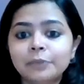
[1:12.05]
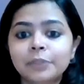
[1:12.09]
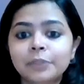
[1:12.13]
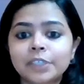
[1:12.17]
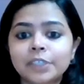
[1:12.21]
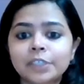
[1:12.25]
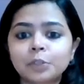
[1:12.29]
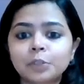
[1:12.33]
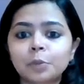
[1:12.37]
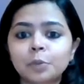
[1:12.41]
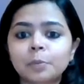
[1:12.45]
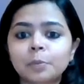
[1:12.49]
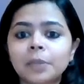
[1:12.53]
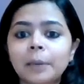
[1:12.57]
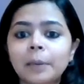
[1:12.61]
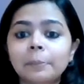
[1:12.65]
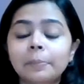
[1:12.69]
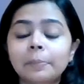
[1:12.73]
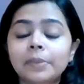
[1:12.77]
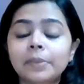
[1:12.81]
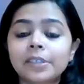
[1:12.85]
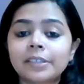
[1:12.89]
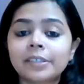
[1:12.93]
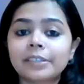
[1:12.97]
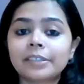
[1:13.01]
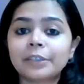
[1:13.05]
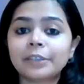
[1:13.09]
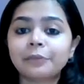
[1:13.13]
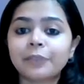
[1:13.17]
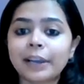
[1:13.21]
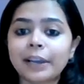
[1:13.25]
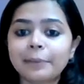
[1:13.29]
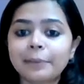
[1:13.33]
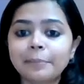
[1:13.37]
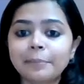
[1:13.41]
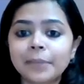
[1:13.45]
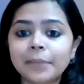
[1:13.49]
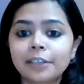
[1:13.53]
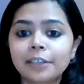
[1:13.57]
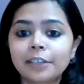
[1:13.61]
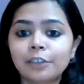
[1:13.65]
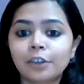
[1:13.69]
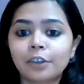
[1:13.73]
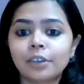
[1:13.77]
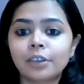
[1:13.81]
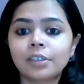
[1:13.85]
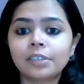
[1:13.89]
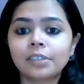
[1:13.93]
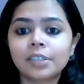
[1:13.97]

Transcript: which scooped up $65 million